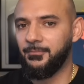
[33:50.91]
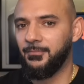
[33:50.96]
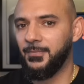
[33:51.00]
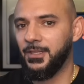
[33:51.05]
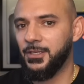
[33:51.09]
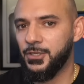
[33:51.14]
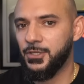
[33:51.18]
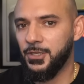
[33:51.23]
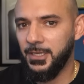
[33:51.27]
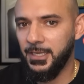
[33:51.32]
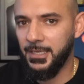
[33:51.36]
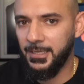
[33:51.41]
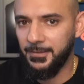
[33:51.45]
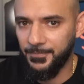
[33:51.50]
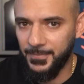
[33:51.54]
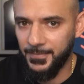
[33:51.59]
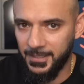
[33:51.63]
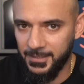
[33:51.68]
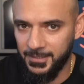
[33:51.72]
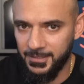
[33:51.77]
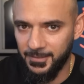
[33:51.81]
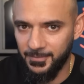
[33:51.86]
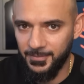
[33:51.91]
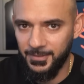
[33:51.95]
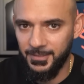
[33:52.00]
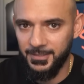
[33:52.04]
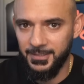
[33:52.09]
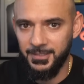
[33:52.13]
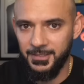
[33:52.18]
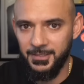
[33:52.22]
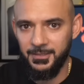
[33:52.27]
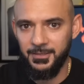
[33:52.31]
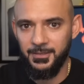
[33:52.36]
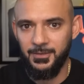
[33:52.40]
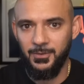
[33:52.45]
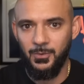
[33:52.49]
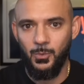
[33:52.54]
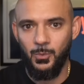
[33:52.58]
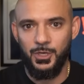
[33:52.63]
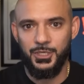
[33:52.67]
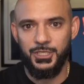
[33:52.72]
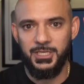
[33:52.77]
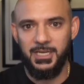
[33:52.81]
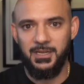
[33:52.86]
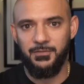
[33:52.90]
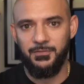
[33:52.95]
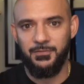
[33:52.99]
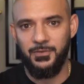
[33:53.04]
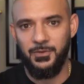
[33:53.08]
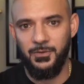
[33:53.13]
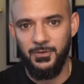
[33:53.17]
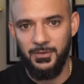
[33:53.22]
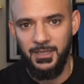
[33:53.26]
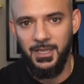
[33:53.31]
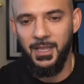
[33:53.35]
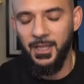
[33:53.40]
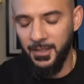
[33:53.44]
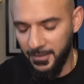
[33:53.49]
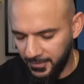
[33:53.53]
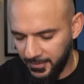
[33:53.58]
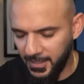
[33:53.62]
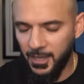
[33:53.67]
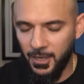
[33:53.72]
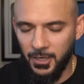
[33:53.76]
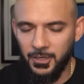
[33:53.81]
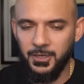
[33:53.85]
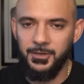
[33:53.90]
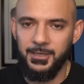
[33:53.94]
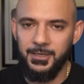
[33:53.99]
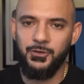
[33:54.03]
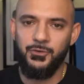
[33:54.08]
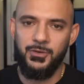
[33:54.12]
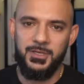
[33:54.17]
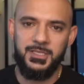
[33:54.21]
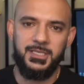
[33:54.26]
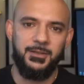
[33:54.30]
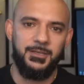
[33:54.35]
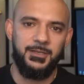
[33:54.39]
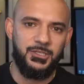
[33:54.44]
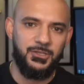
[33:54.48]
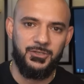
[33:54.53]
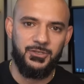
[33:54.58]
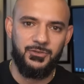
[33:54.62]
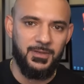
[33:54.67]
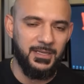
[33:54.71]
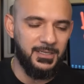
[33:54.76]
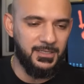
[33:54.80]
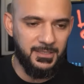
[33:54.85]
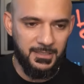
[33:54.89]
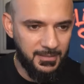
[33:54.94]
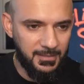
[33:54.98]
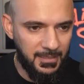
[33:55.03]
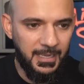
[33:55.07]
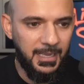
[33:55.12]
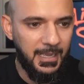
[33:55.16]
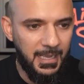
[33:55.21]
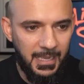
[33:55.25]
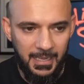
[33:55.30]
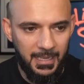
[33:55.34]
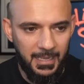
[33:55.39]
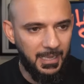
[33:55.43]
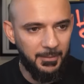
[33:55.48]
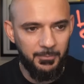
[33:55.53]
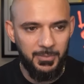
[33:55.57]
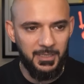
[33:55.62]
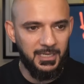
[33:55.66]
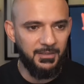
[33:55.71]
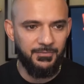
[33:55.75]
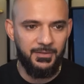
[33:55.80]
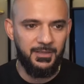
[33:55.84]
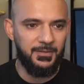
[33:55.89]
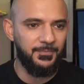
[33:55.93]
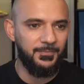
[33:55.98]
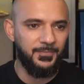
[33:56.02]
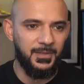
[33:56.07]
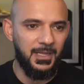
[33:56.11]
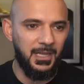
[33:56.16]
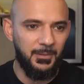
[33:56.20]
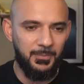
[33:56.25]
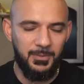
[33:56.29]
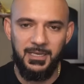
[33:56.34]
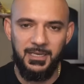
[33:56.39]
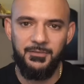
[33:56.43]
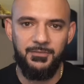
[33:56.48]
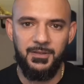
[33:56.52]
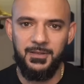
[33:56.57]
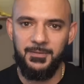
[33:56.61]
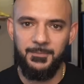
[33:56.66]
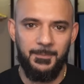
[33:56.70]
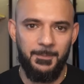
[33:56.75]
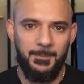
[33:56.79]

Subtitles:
So yeah, that's something to watch out for. They are going to increase their interest rates. I believe it. I believe it.